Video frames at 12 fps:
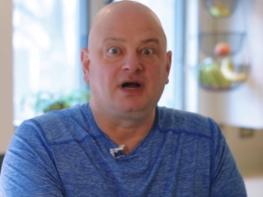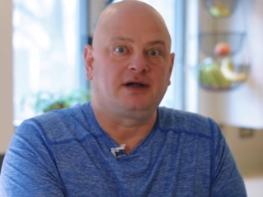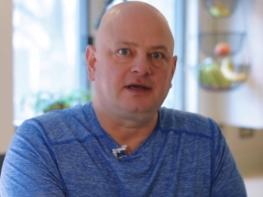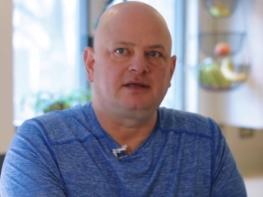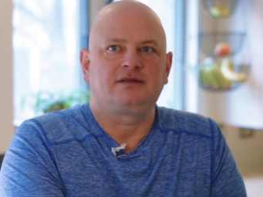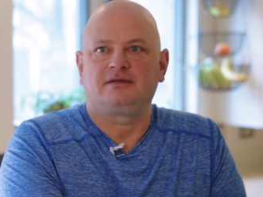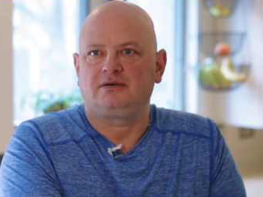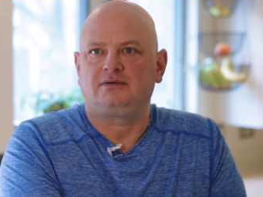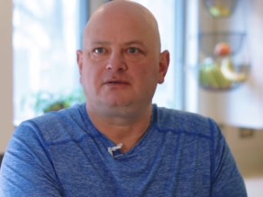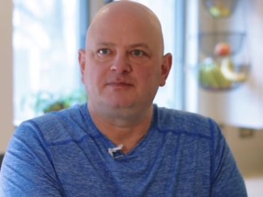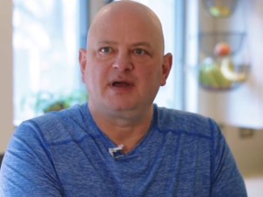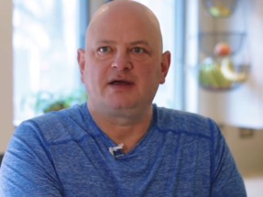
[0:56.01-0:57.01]
gutting the
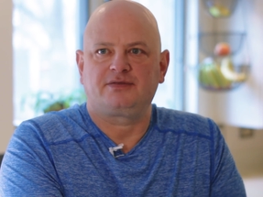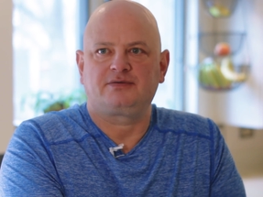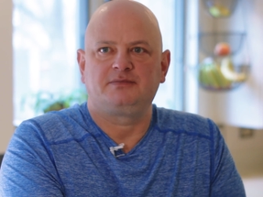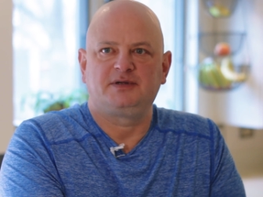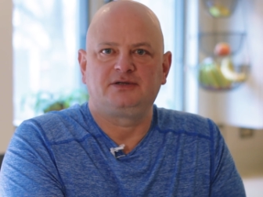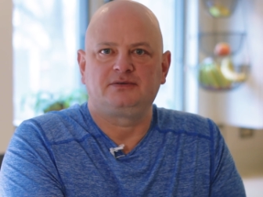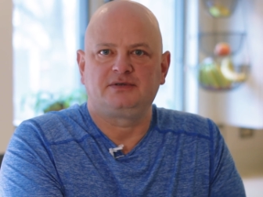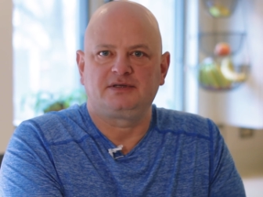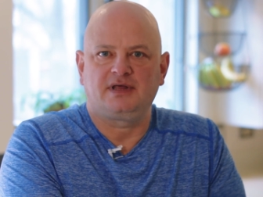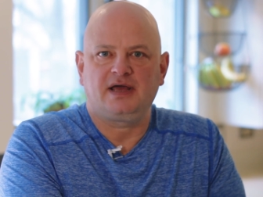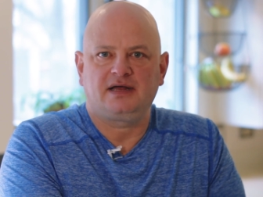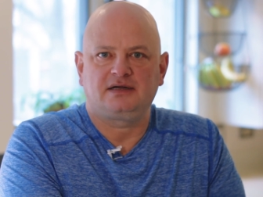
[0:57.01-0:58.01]
whole bathroom and
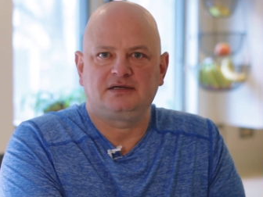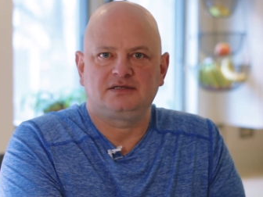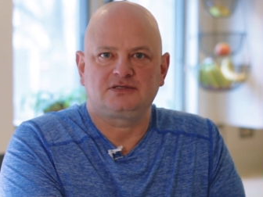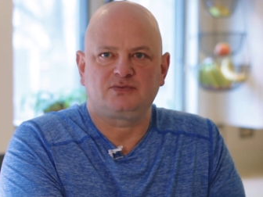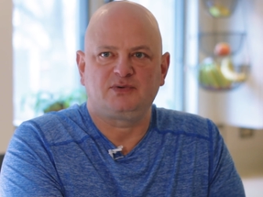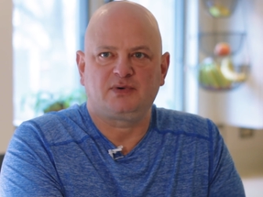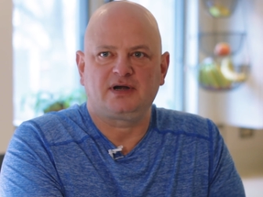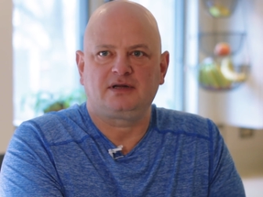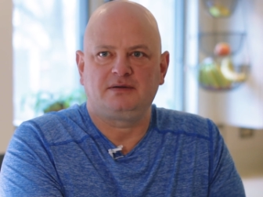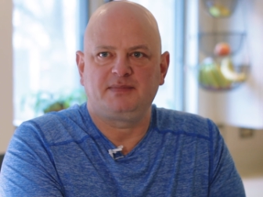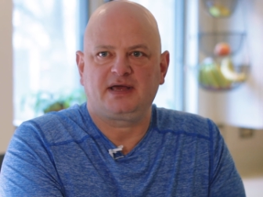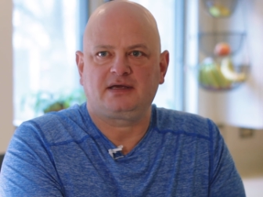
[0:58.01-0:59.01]
doing that is we
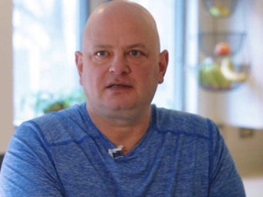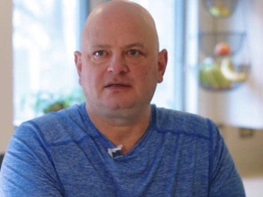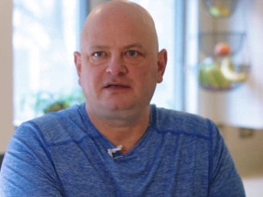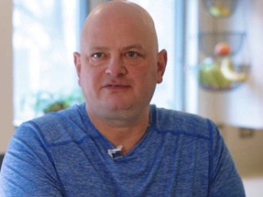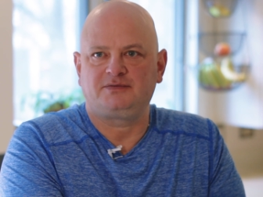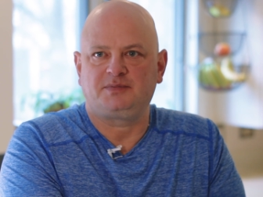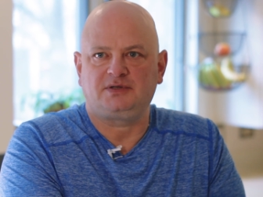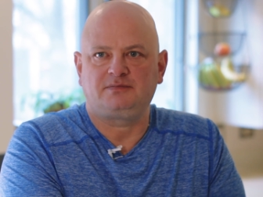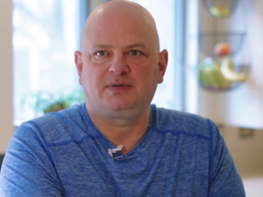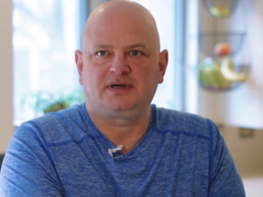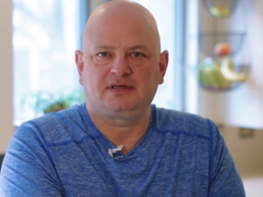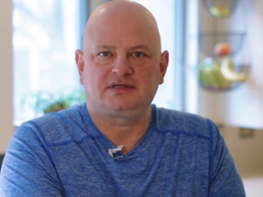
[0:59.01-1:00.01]
wanted to make it livable,
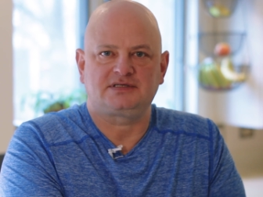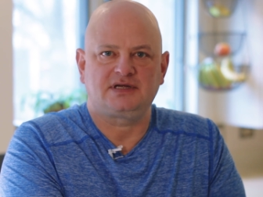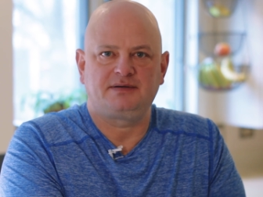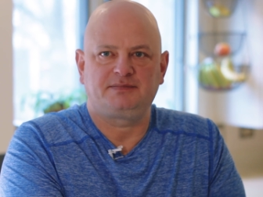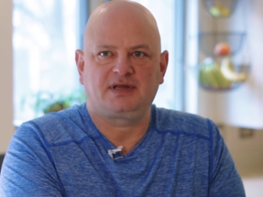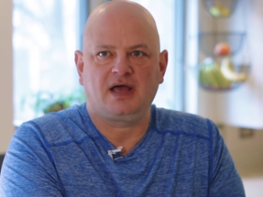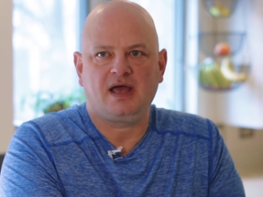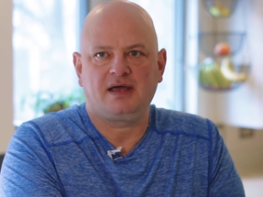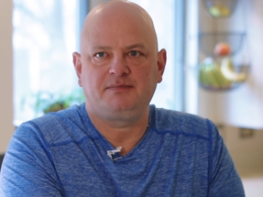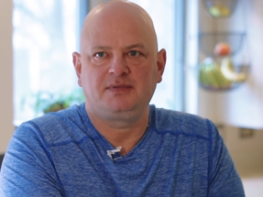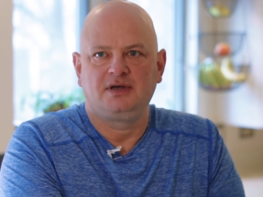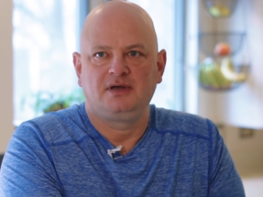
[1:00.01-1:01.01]
but at the same
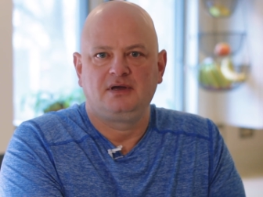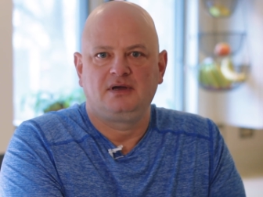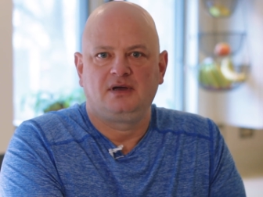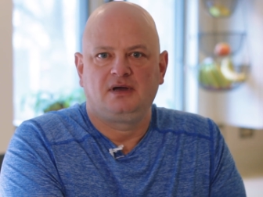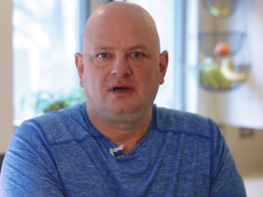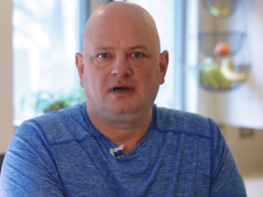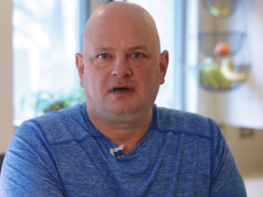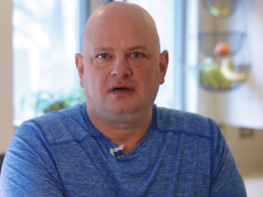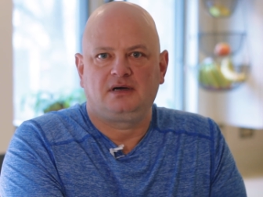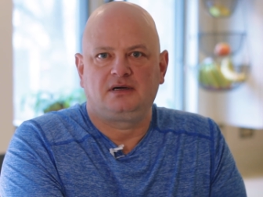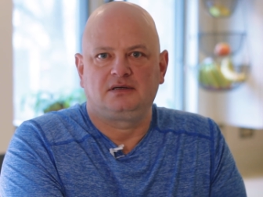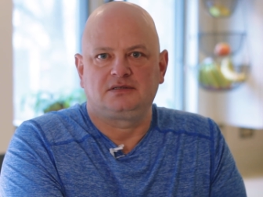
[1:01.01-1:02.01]
time,
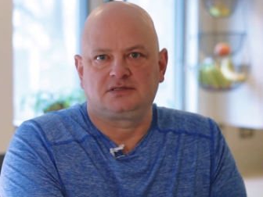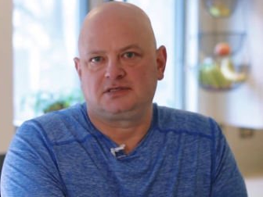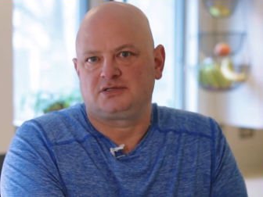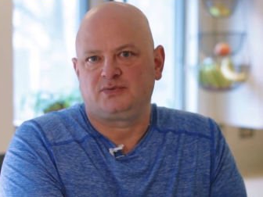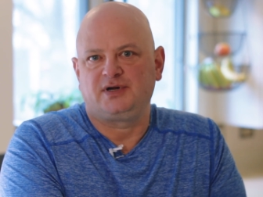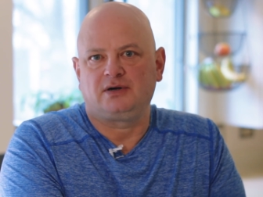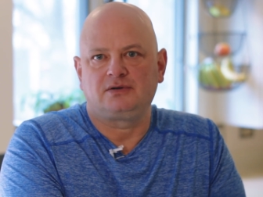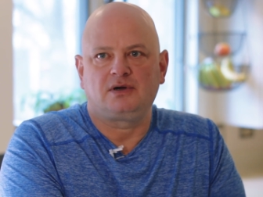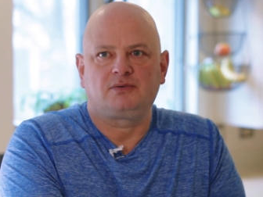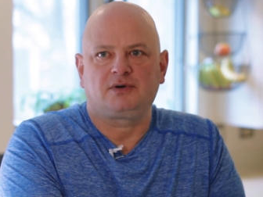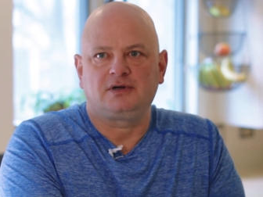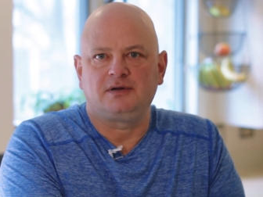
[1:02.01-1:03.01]
uh, since we don't
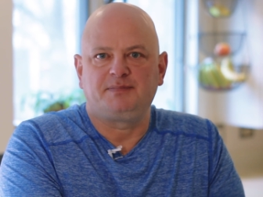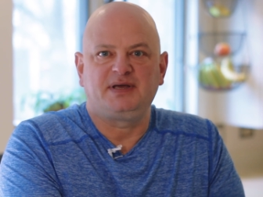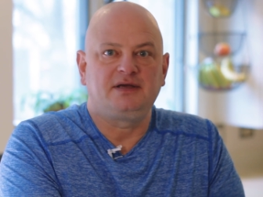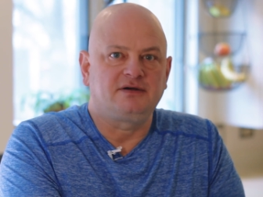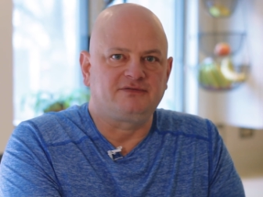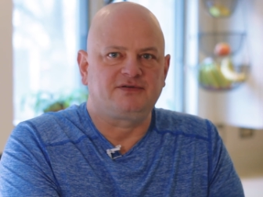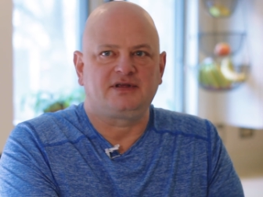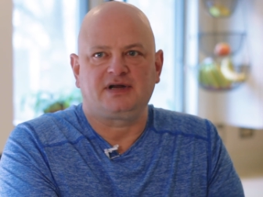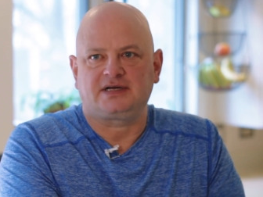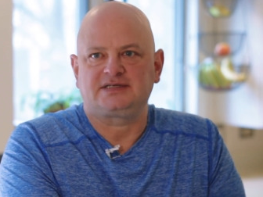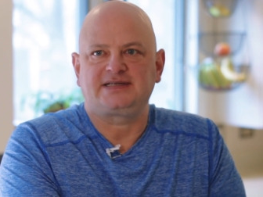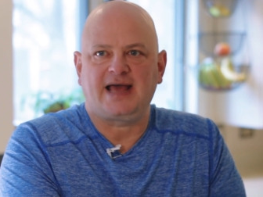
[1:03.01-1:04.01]
know we're going to be here for the
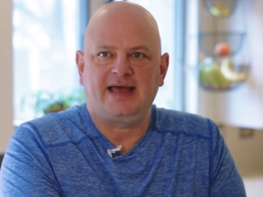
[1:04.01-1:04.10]
next